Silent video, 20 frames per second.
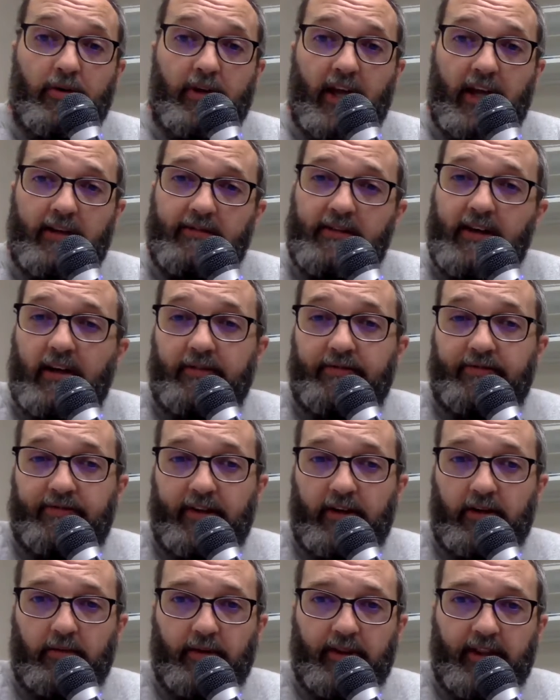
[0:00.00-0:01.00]
gate. You've got to
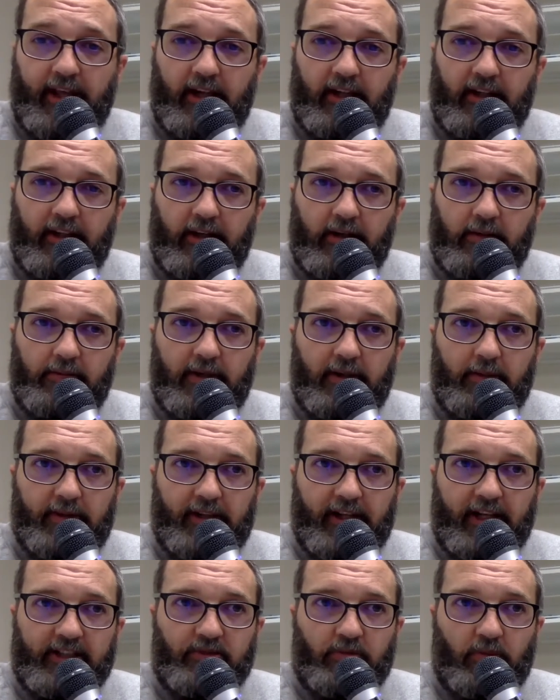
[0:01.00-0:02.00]
fiddle with that a little bit, but
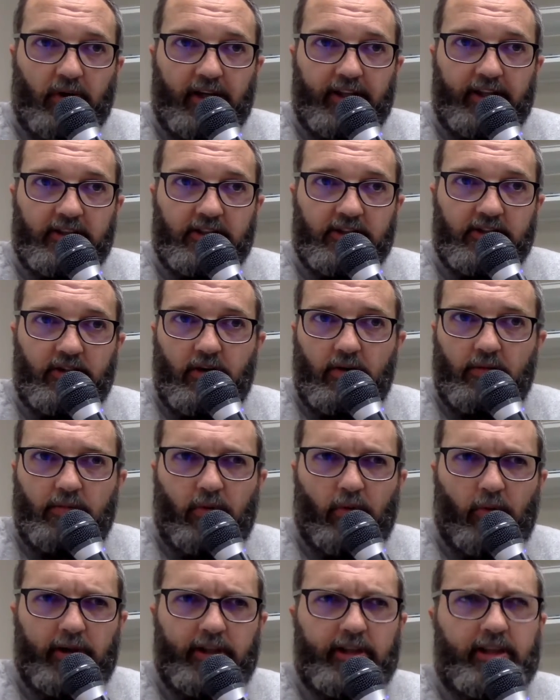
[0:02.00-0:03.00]
that's why there's no
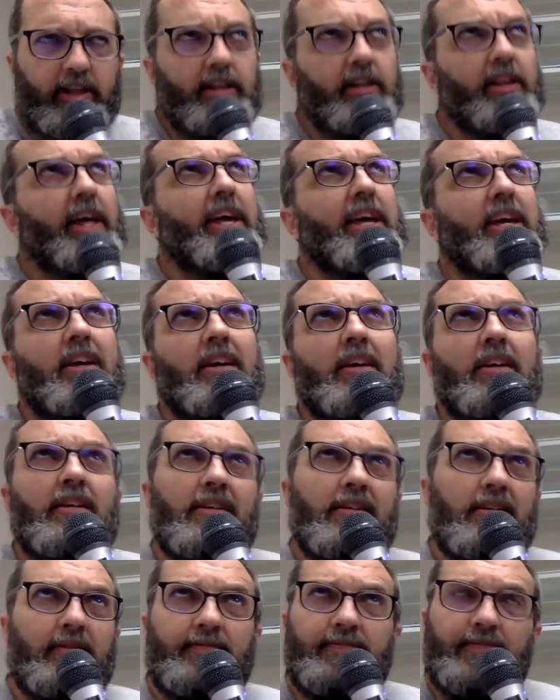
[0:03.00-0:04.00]
point at like
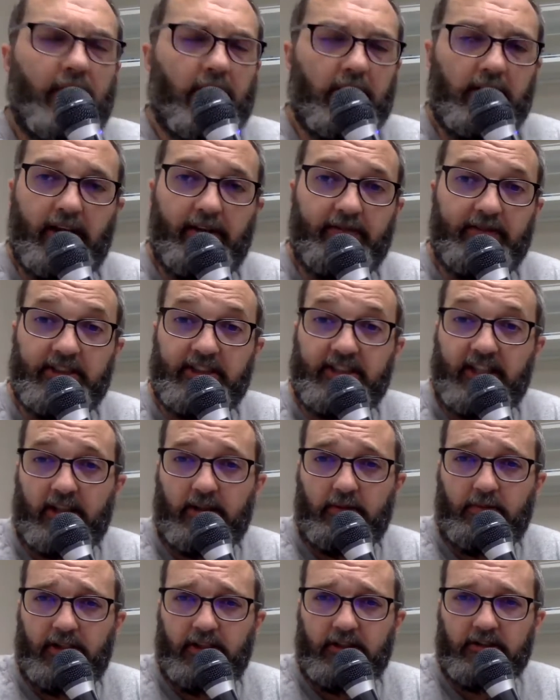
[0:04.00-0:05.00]
11
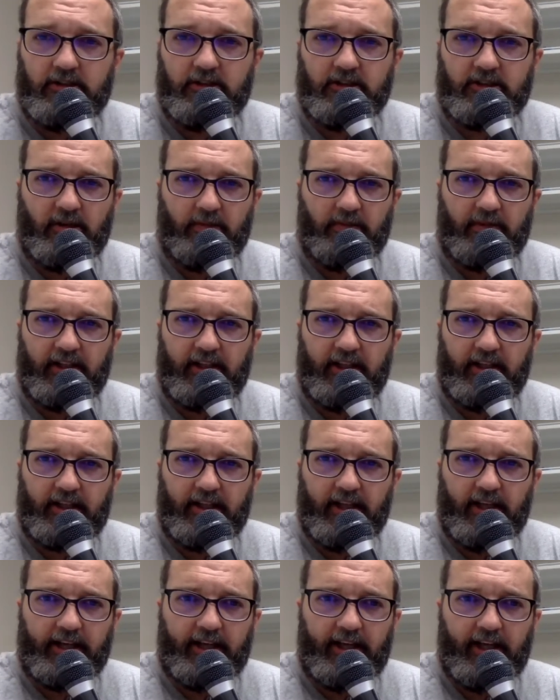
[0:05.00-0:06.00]
centimeters or something like
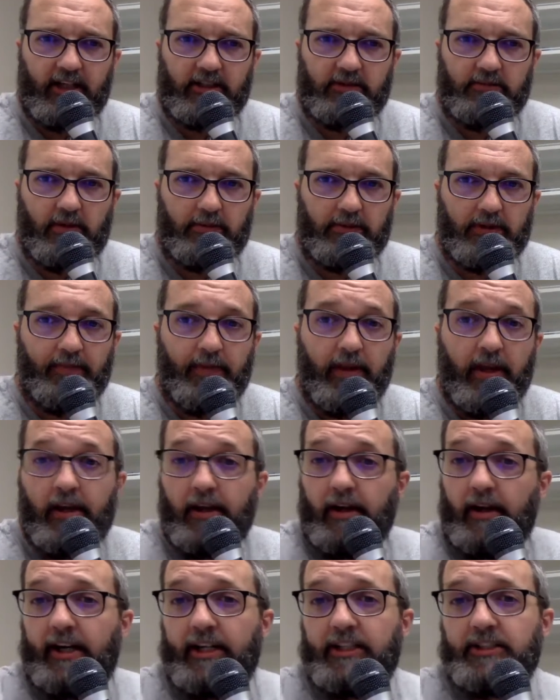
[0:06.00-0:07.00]
that. I can't remember.
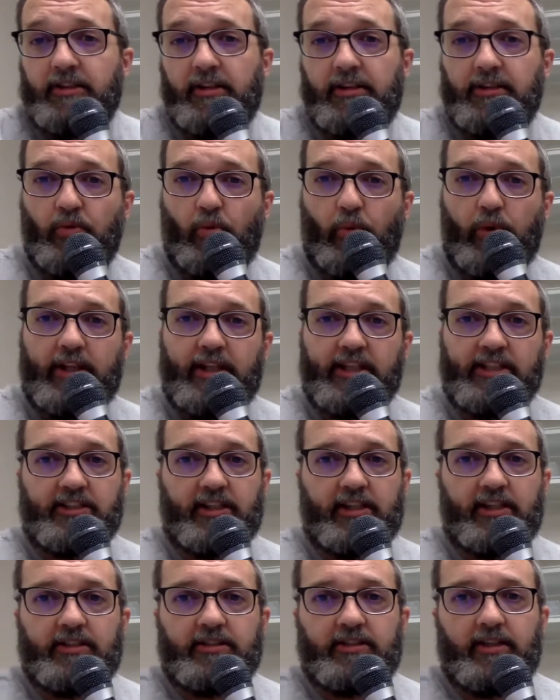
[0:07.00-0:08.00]
All right, so there's a weakness
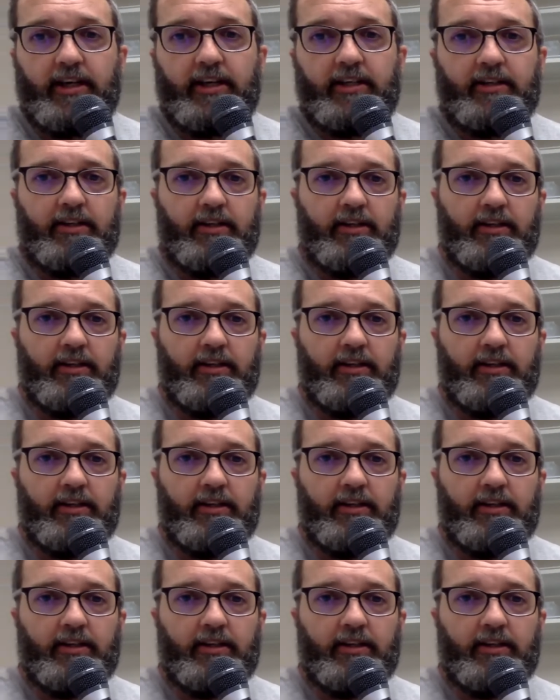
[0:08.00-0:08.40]
to this, right?